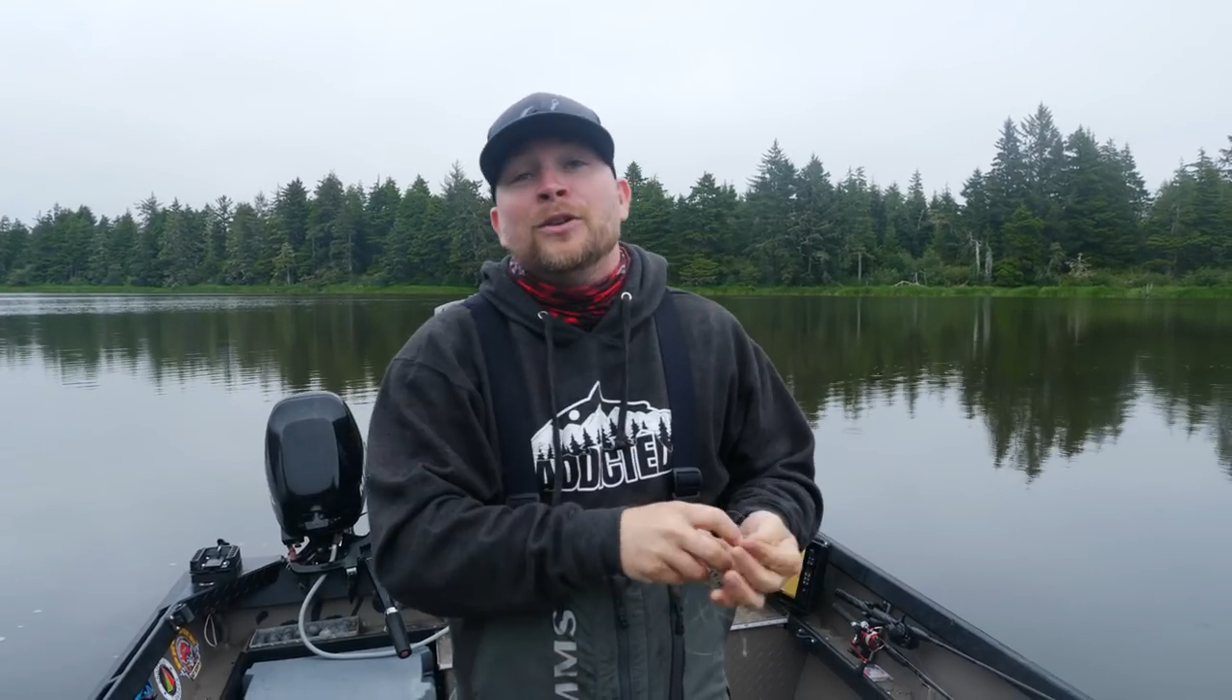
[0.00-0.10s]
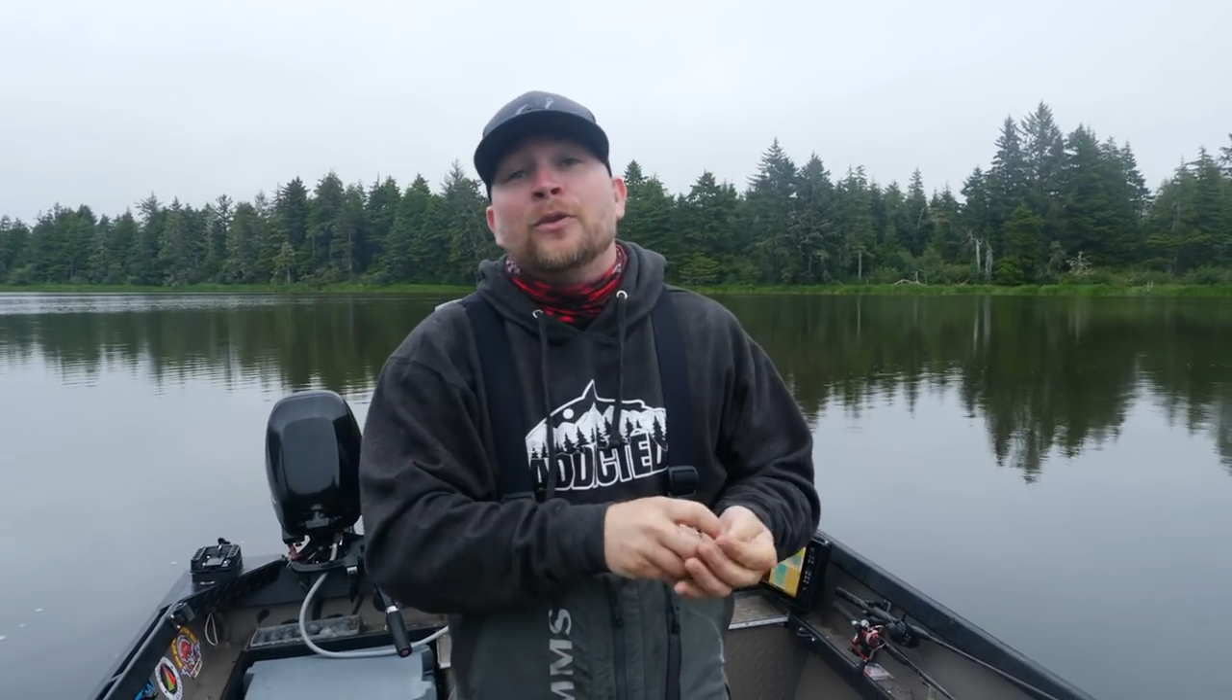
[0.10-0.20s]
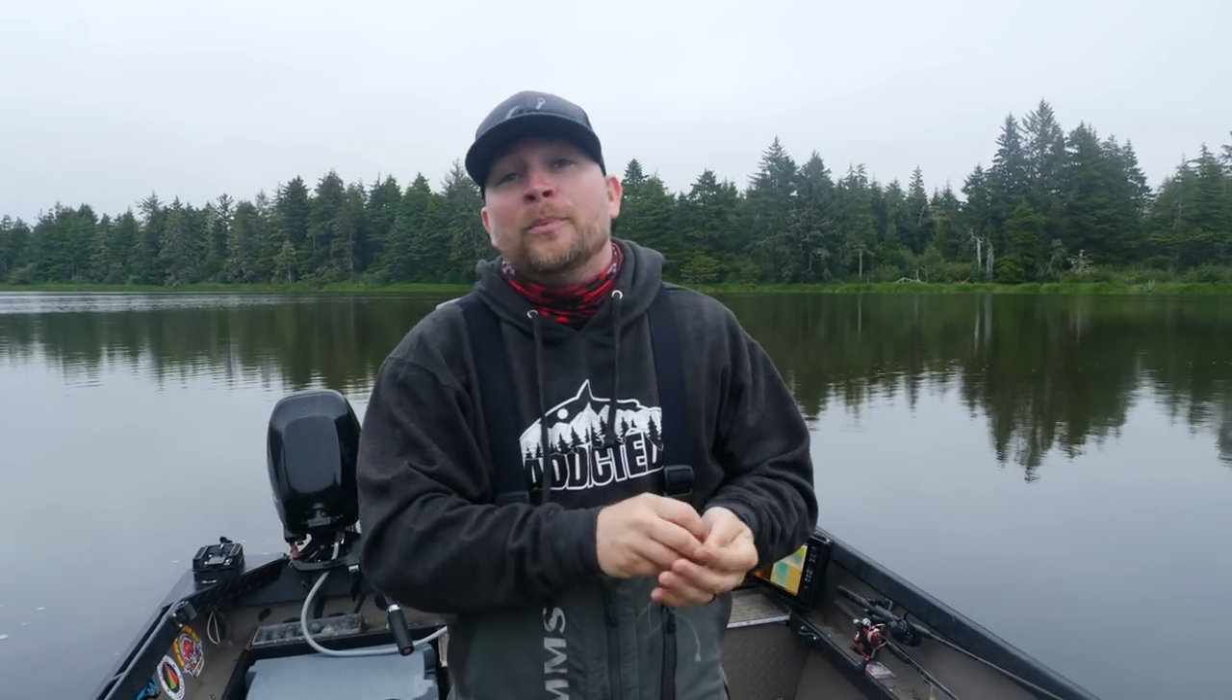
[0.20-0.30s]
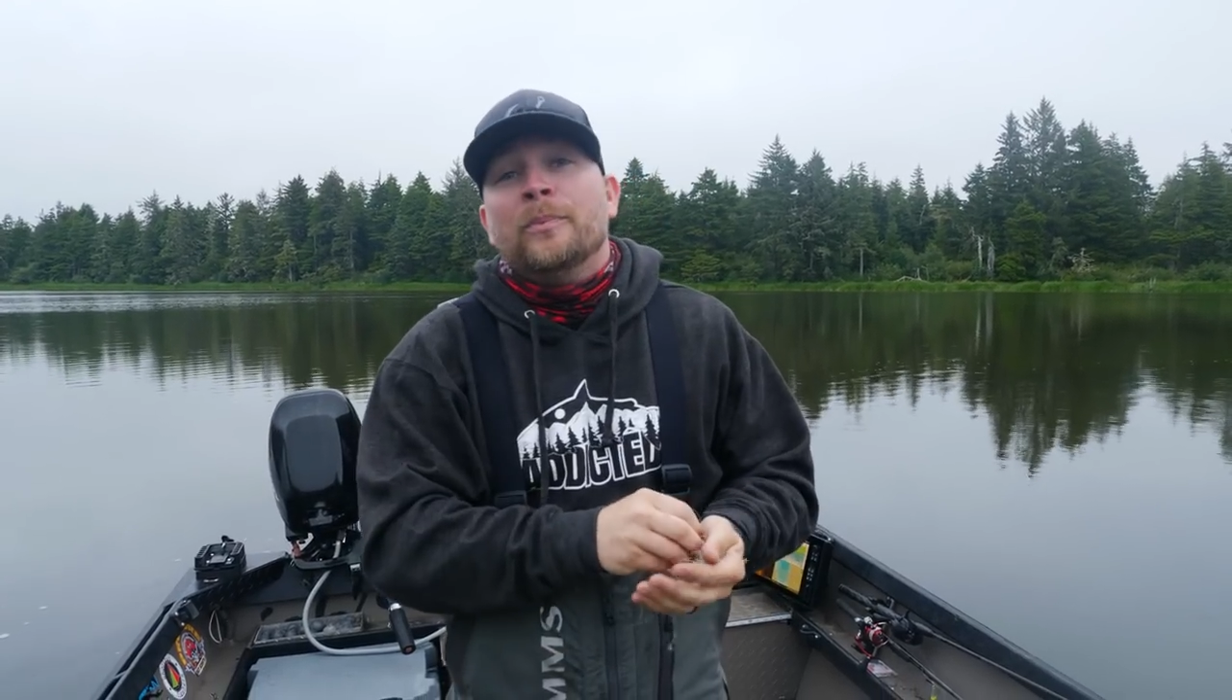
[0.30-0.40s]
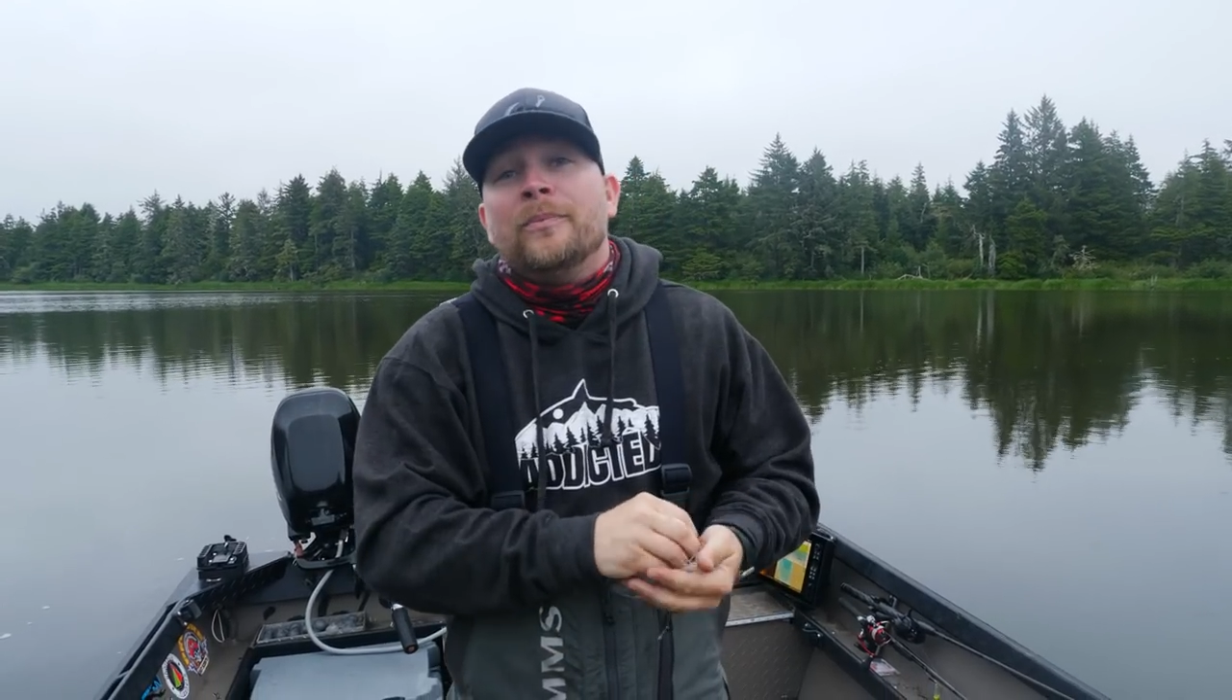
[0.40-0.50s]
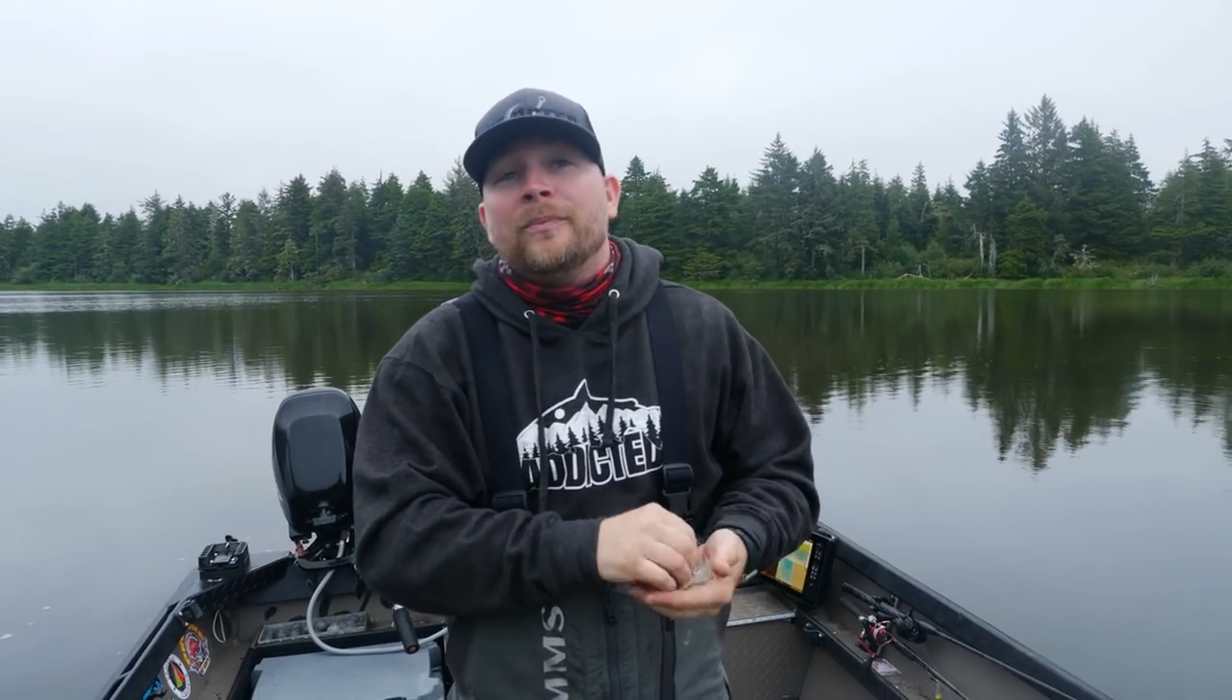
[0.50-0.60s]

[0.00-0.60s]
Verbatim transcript: new